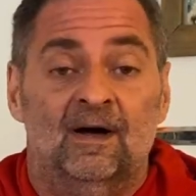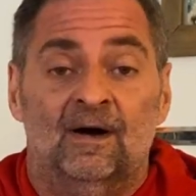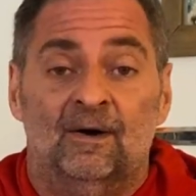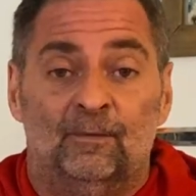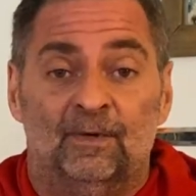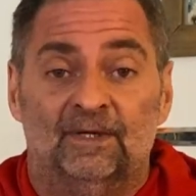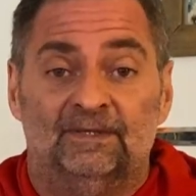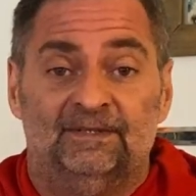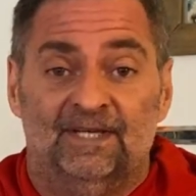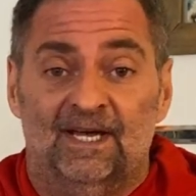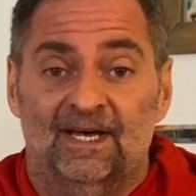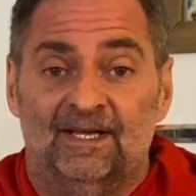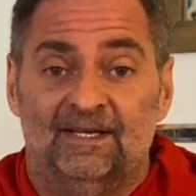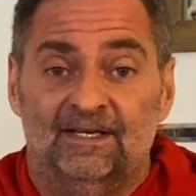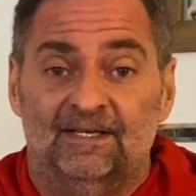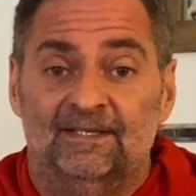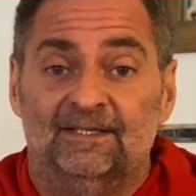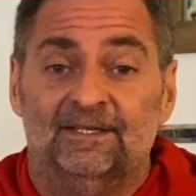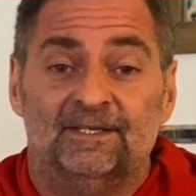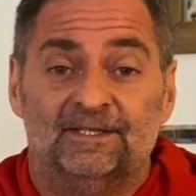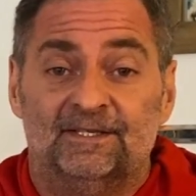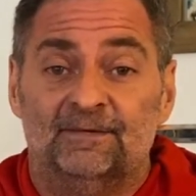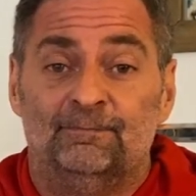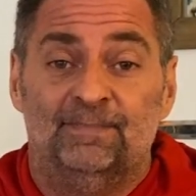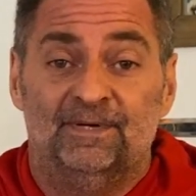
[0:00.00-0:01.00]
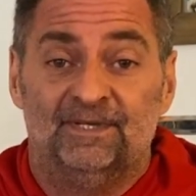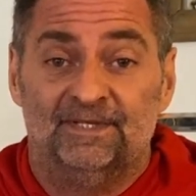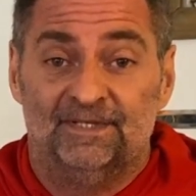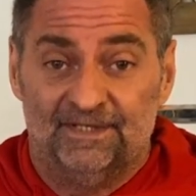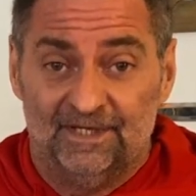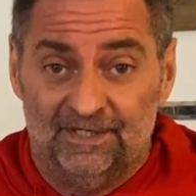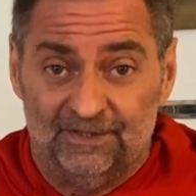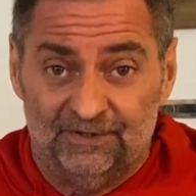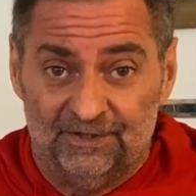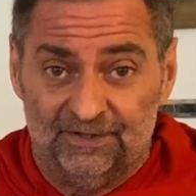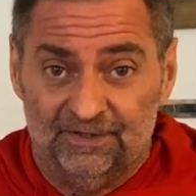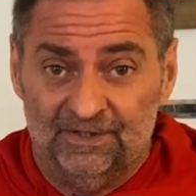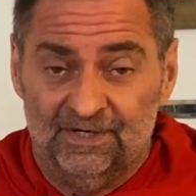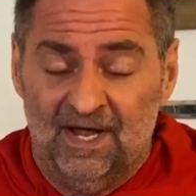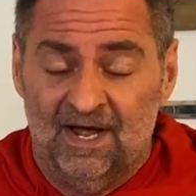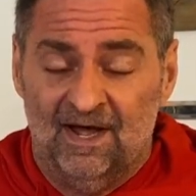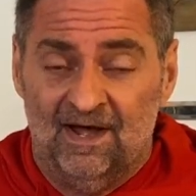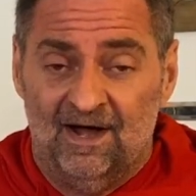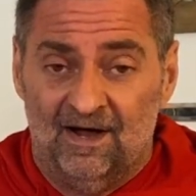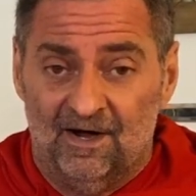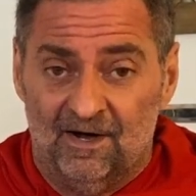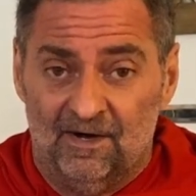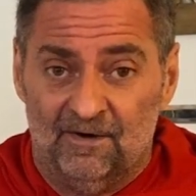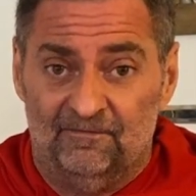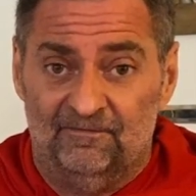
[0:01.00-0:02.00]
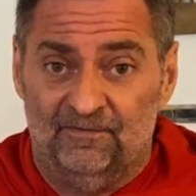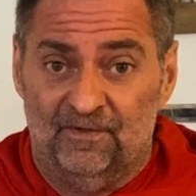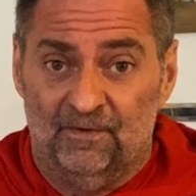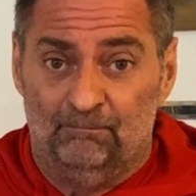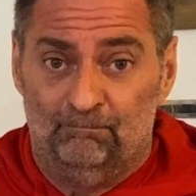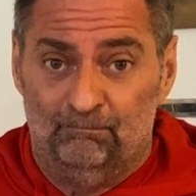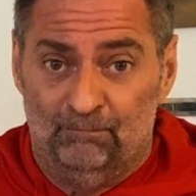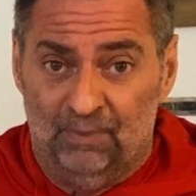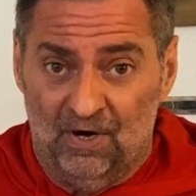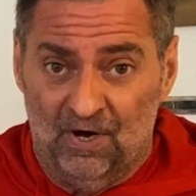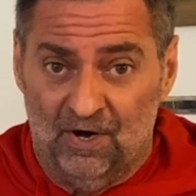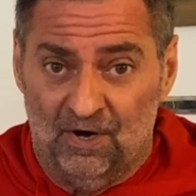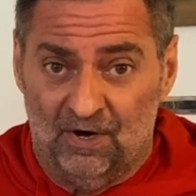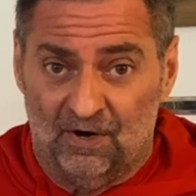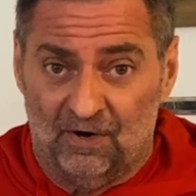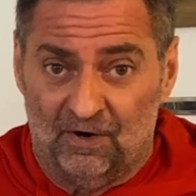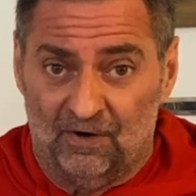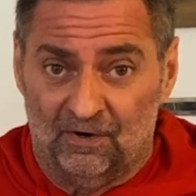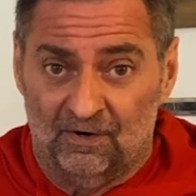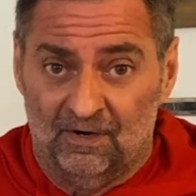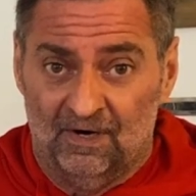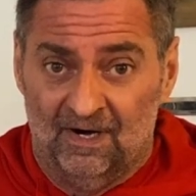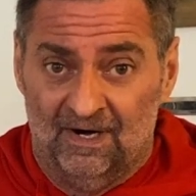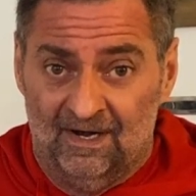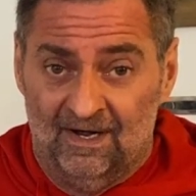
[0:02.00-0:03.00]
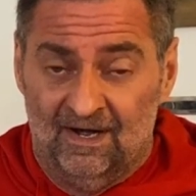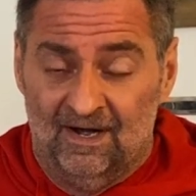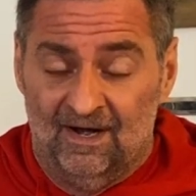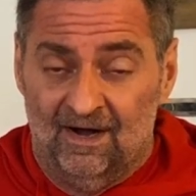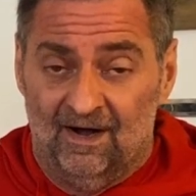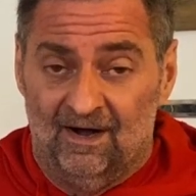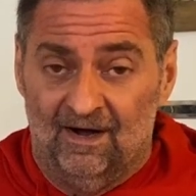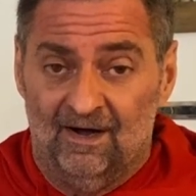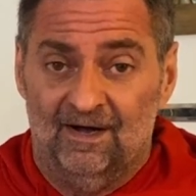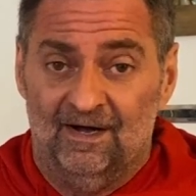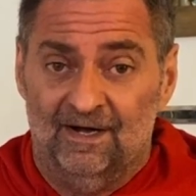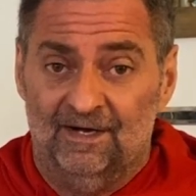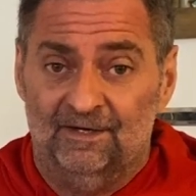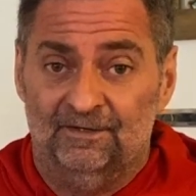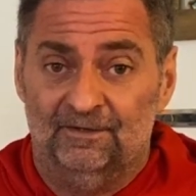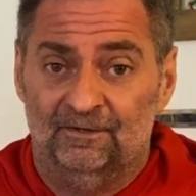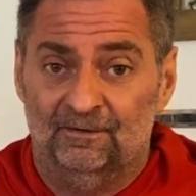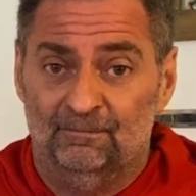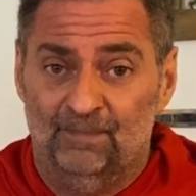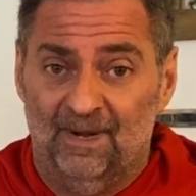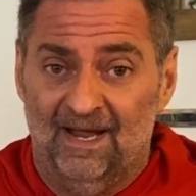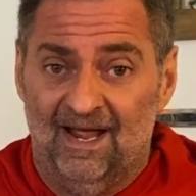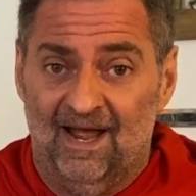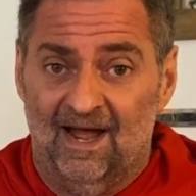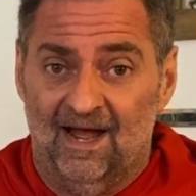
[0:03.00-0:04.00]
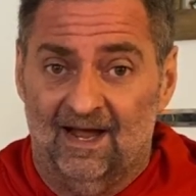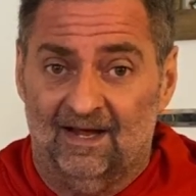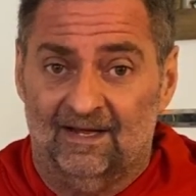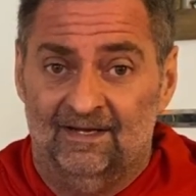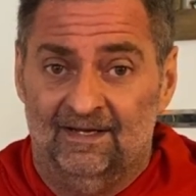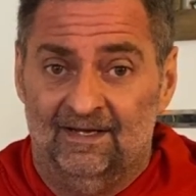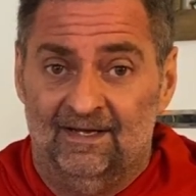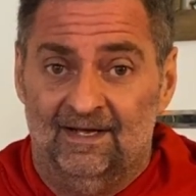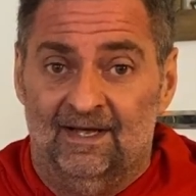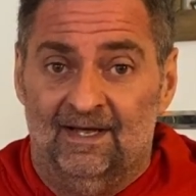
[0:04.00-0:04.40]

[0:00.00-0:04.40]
What that is a position of the bar on your back.